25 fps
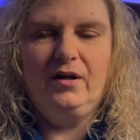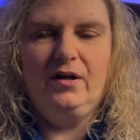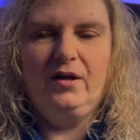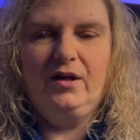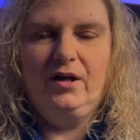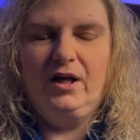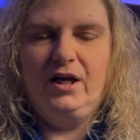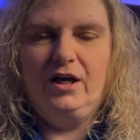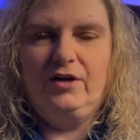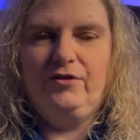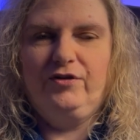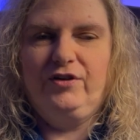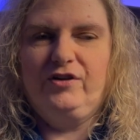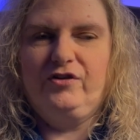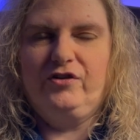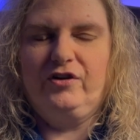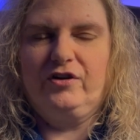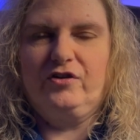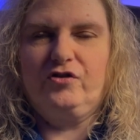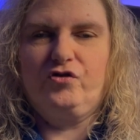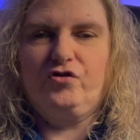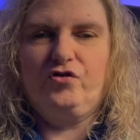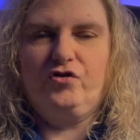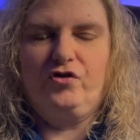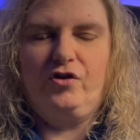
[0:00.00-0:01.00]
If he's
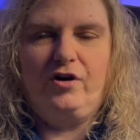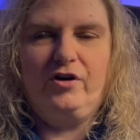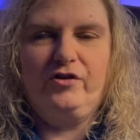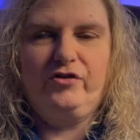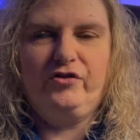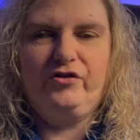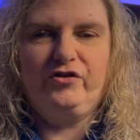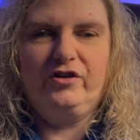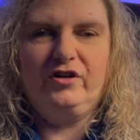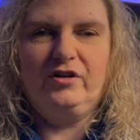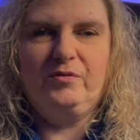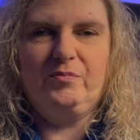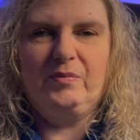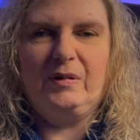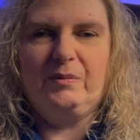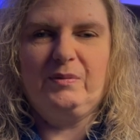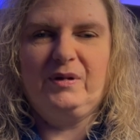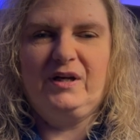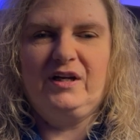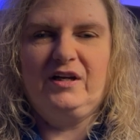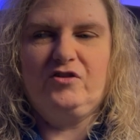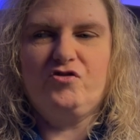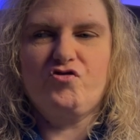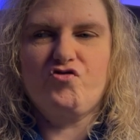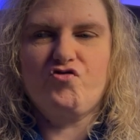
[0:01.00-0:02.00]
exhausted, maybe
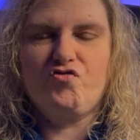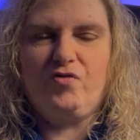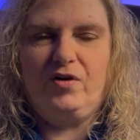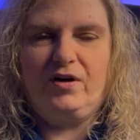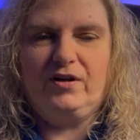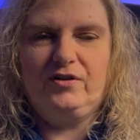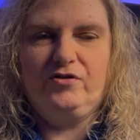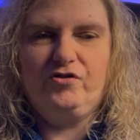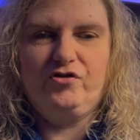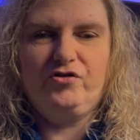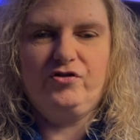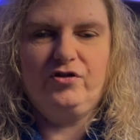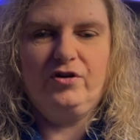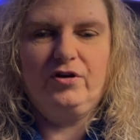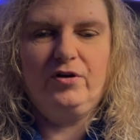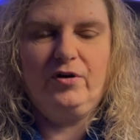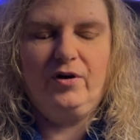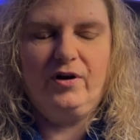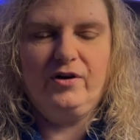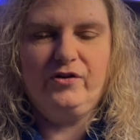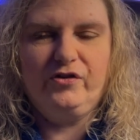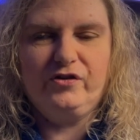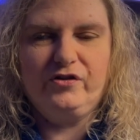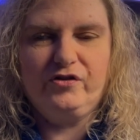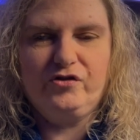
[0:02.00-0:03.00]
he trudged
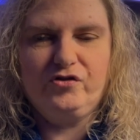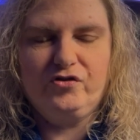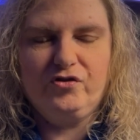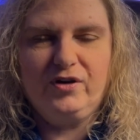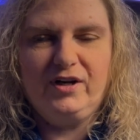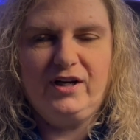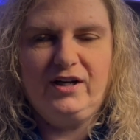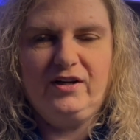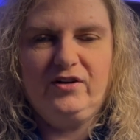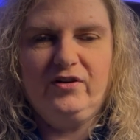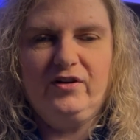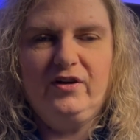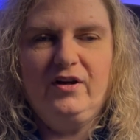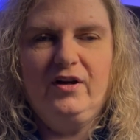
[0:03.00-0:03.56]
across the street.